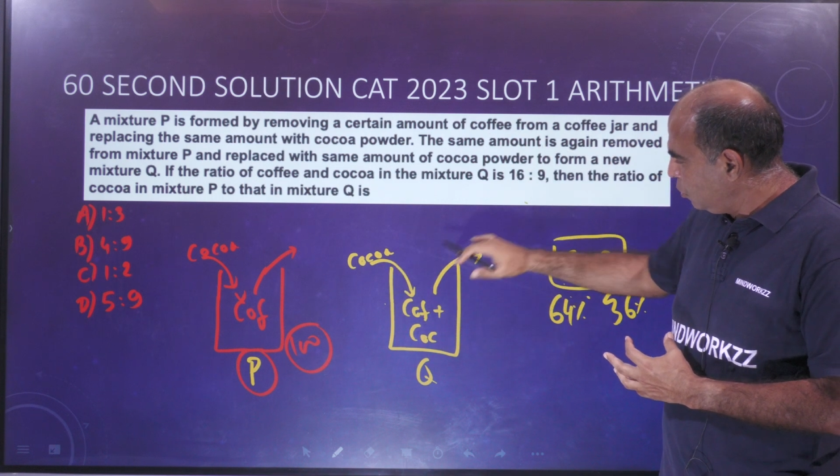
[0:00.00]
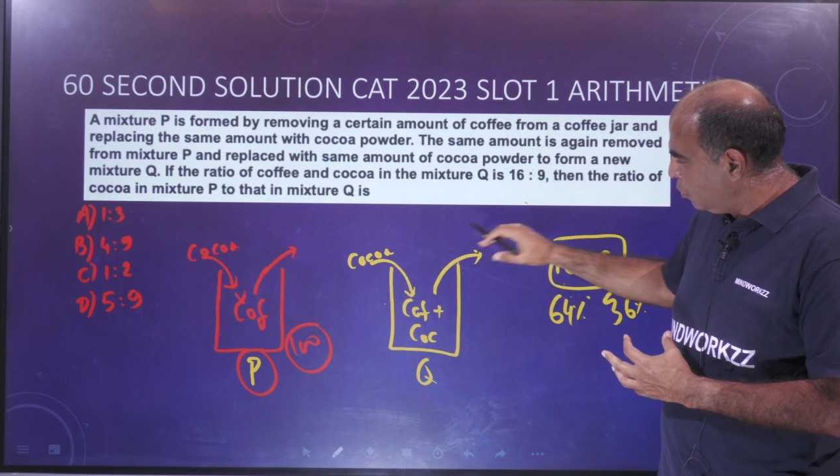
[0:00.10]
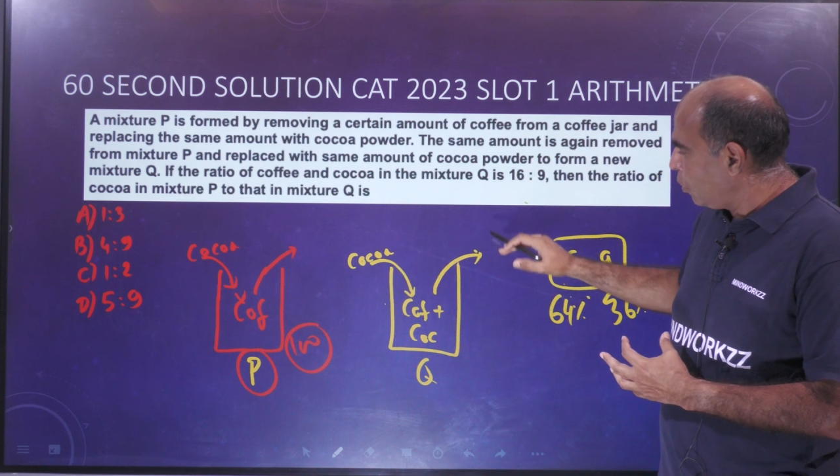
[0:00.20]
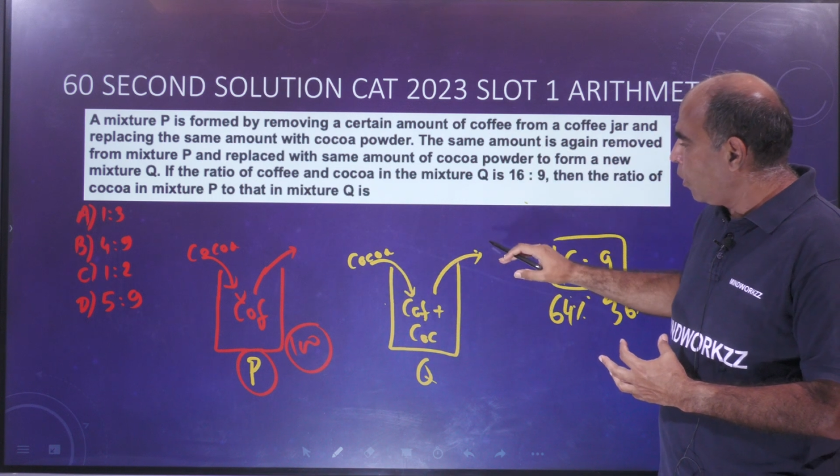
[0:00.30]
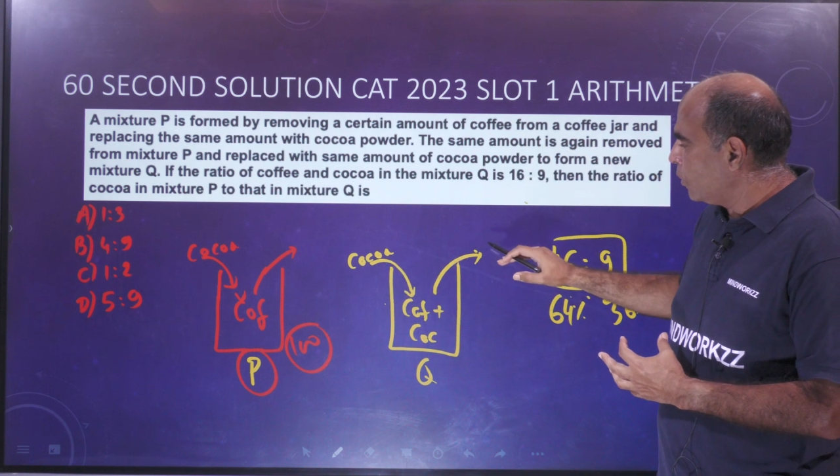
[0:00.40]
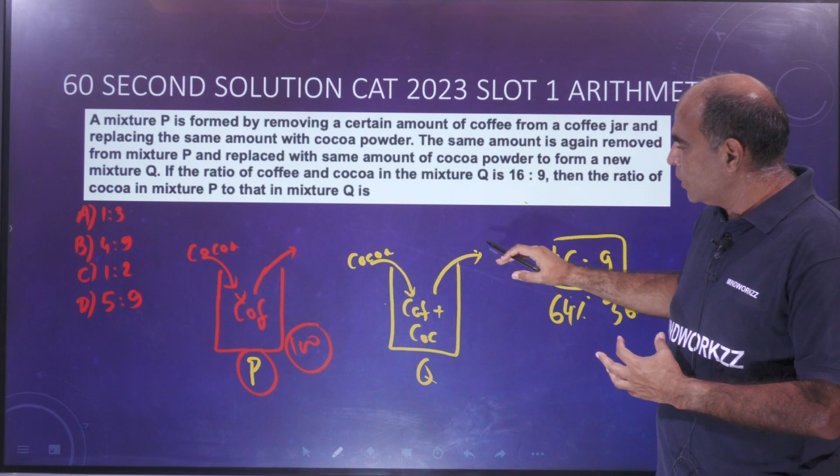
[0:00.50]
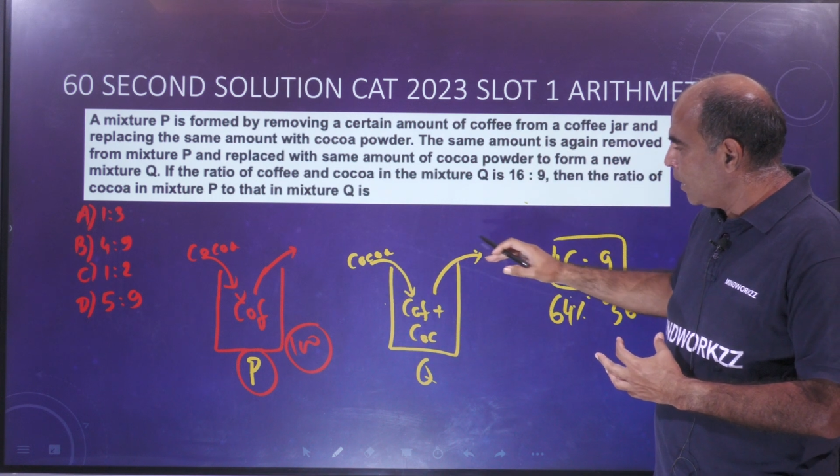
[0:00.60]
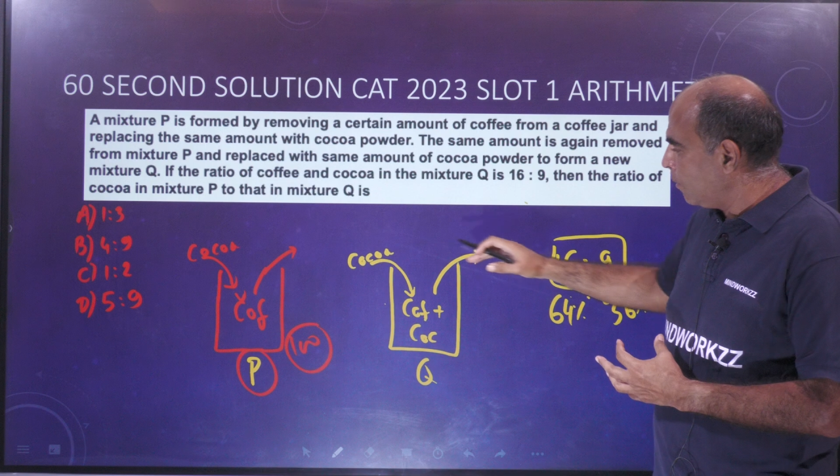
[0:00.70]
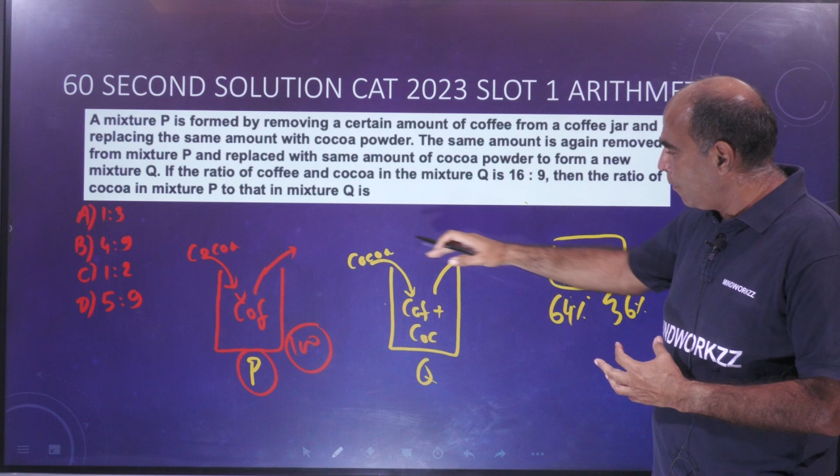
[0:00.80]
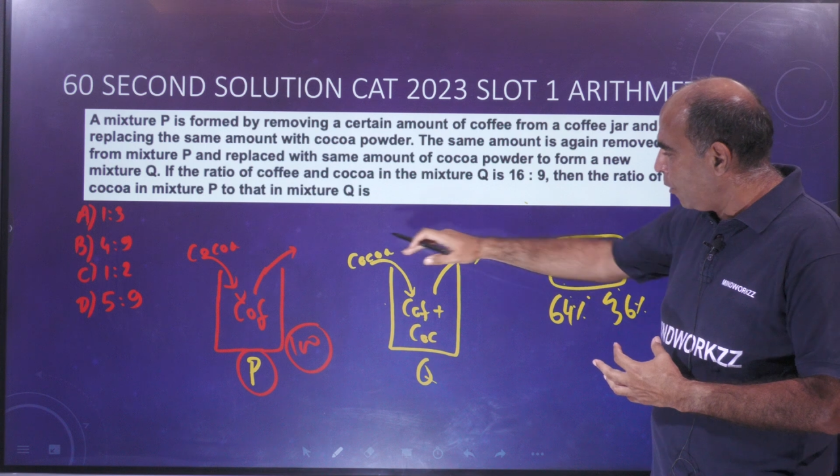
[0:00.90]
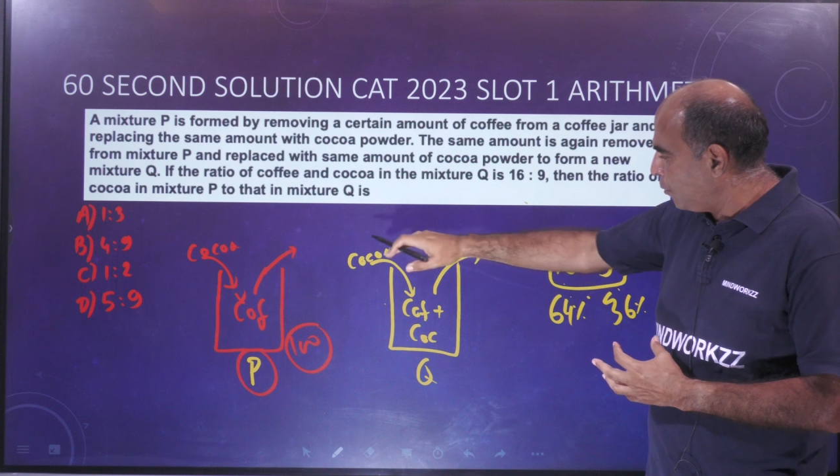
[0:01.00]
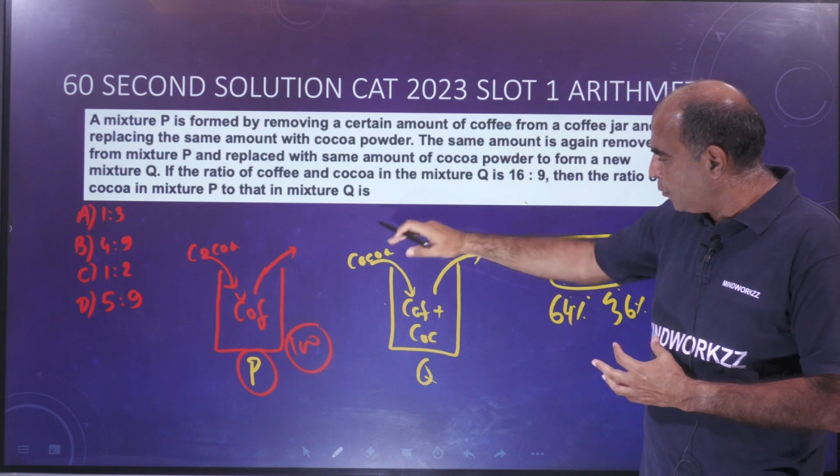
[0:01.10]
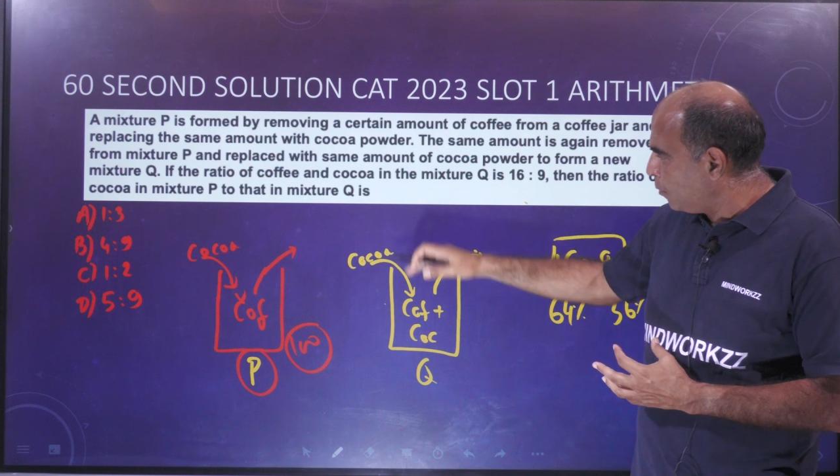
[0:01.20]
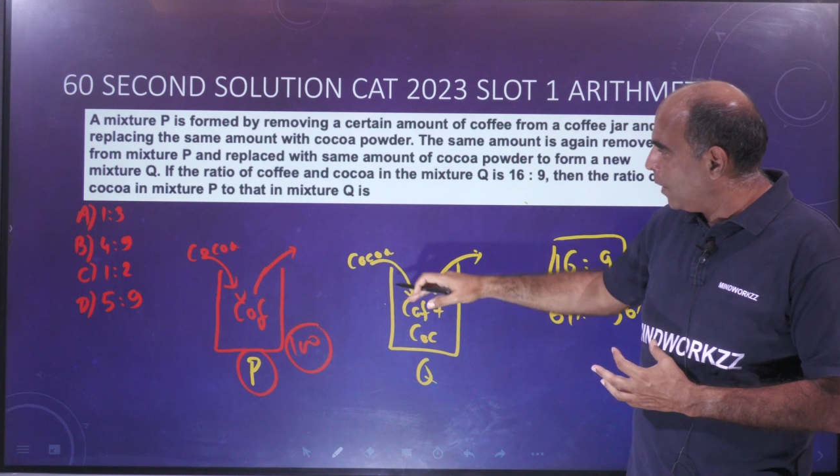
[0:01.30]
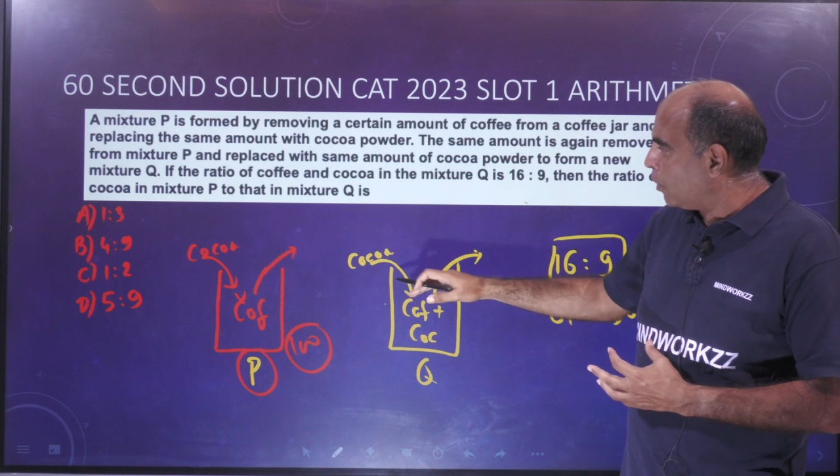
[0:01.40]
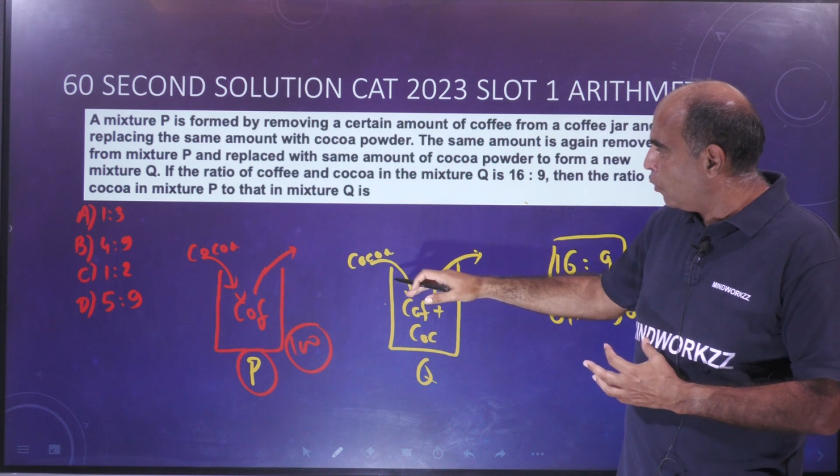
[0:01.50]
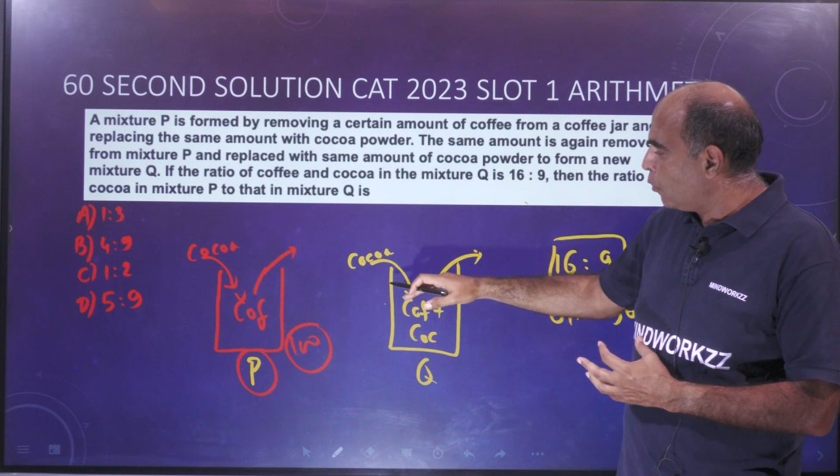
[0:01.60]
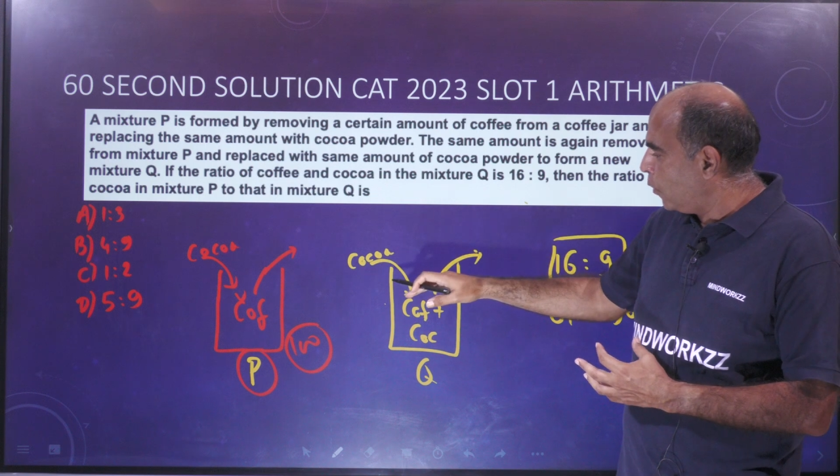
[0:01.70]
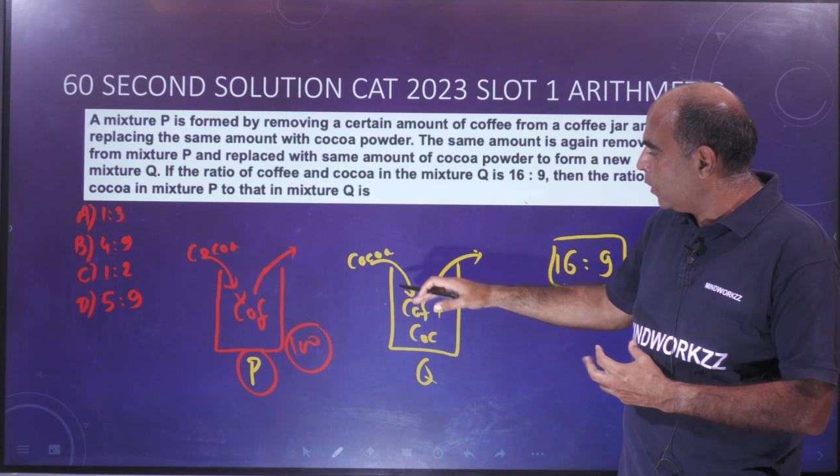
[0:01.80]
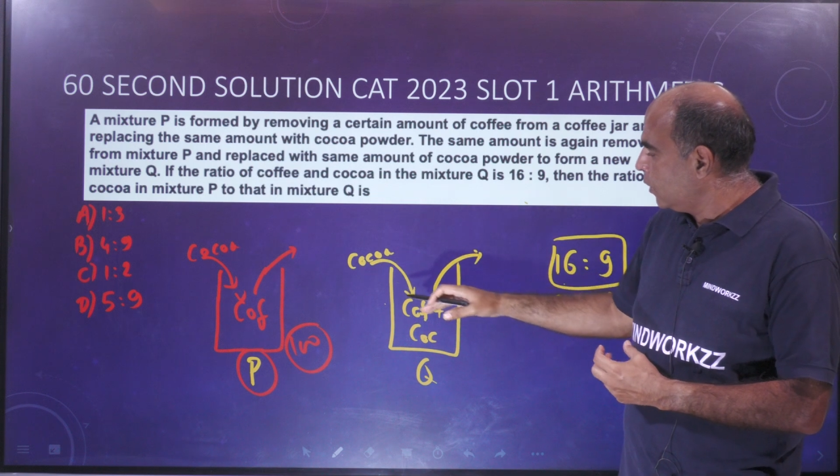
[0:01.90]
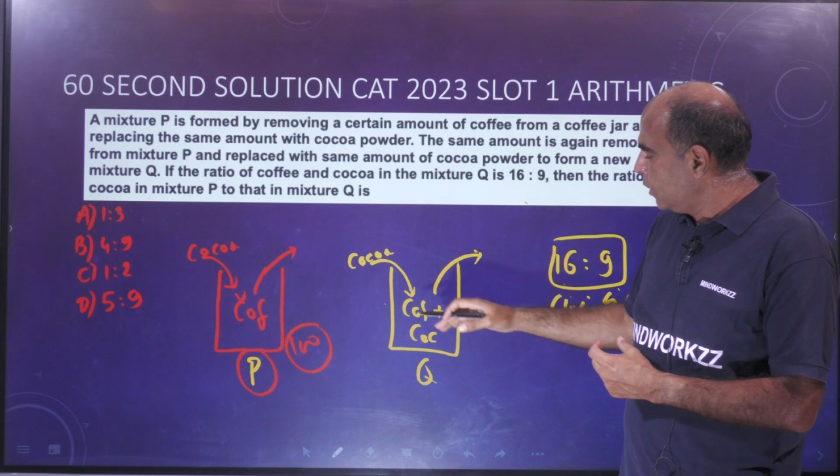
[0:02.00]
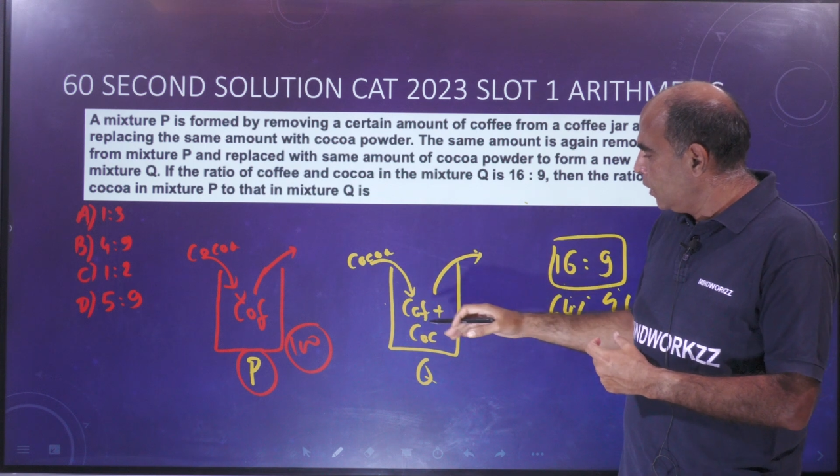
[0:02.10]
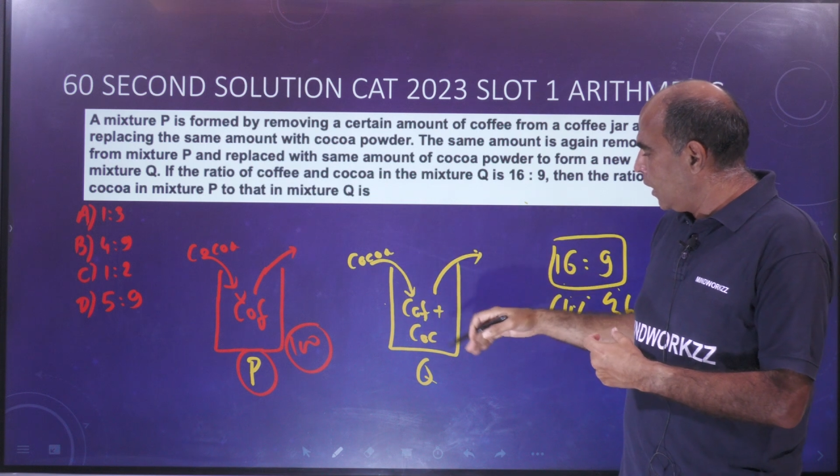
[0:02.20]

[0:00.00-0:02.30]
You took out the same amount, put back cocoa,